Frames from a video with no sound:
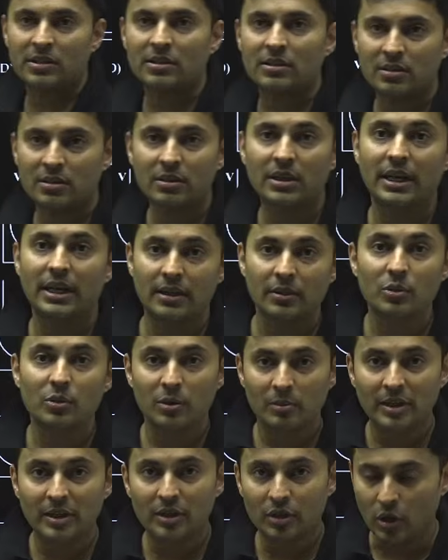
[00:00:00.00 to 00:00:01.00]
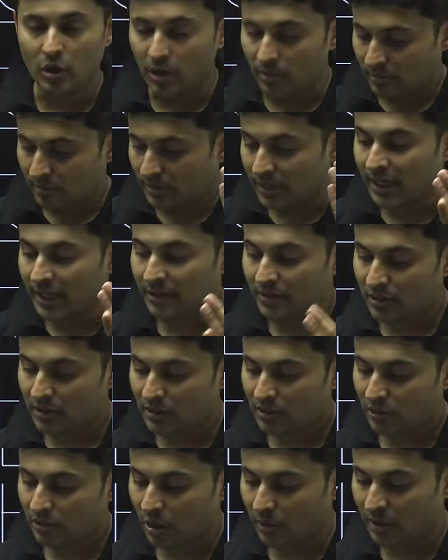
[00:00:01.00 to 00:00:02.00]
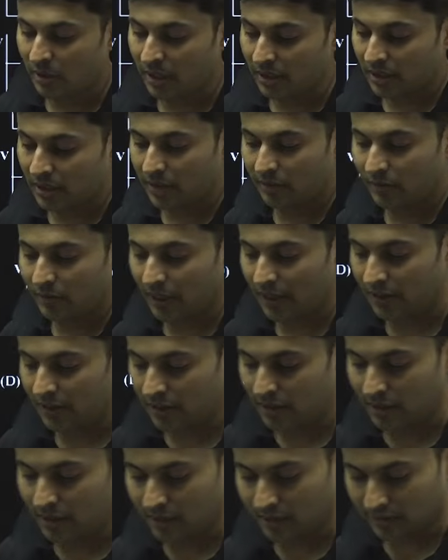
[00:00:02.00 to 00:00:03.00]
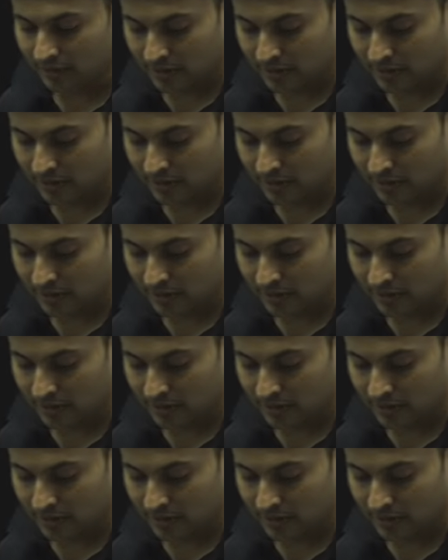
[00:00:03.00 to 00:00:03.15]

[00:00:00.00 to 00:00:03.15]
You will be in top ranks, top 100, 500 ranks.